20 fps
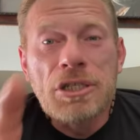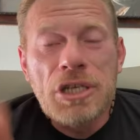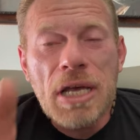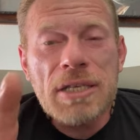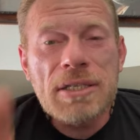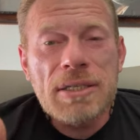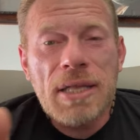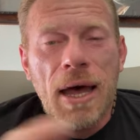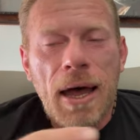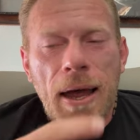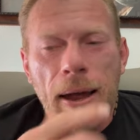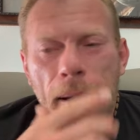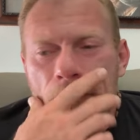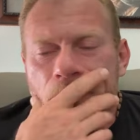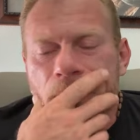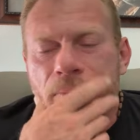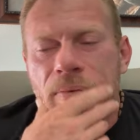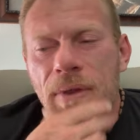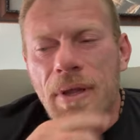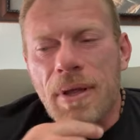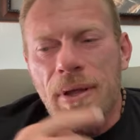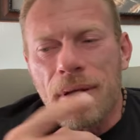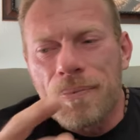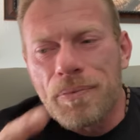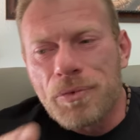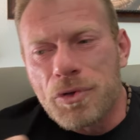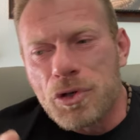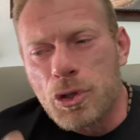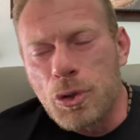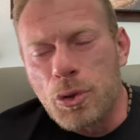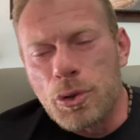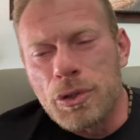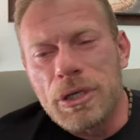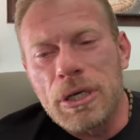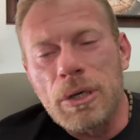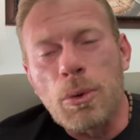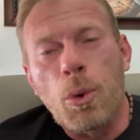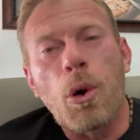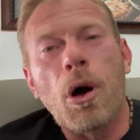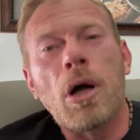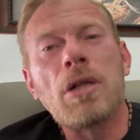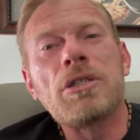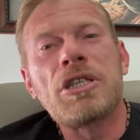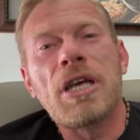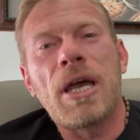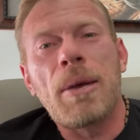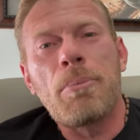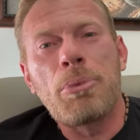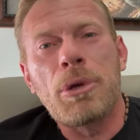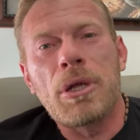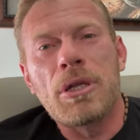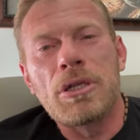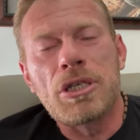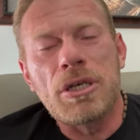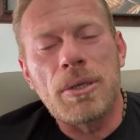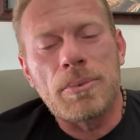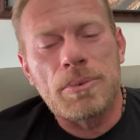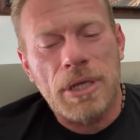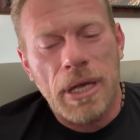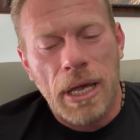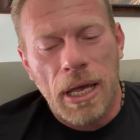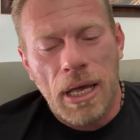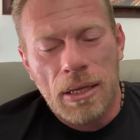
just to the World Championships